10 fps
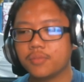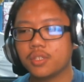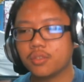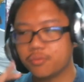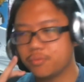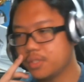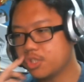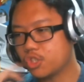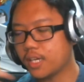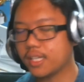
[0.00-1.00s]
you know,
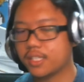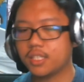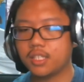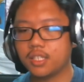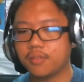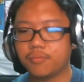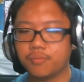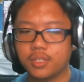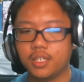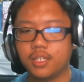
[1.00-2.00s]
distract and